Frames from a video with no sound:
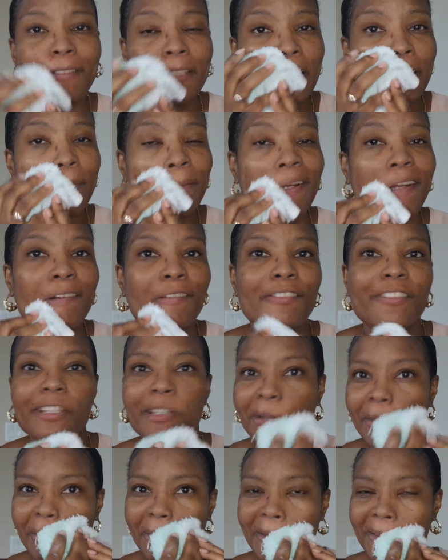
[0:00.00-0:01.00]
demo I've
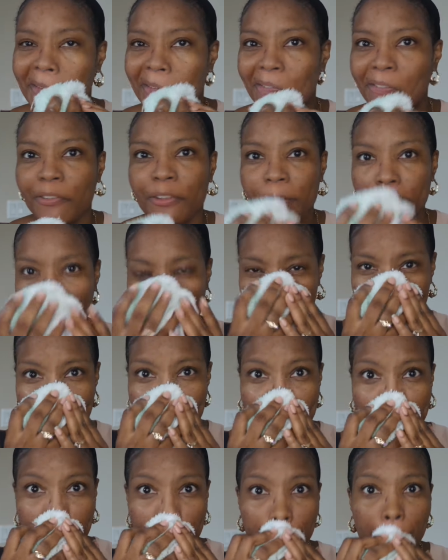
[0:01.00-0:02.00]
done with the Freeman
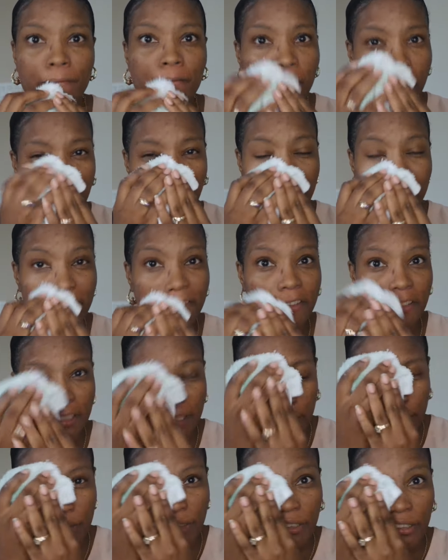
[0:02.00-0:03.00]
Bath.
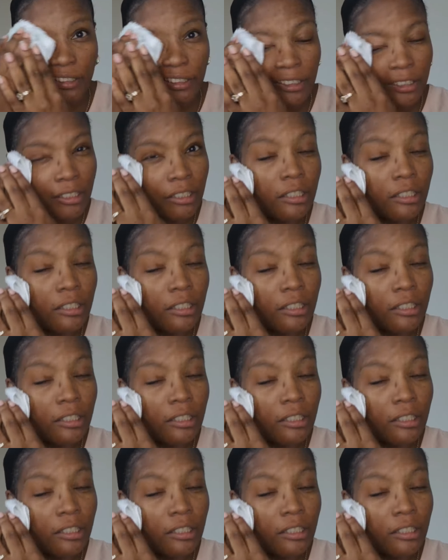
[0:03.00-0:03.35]
Obviously, I'm going to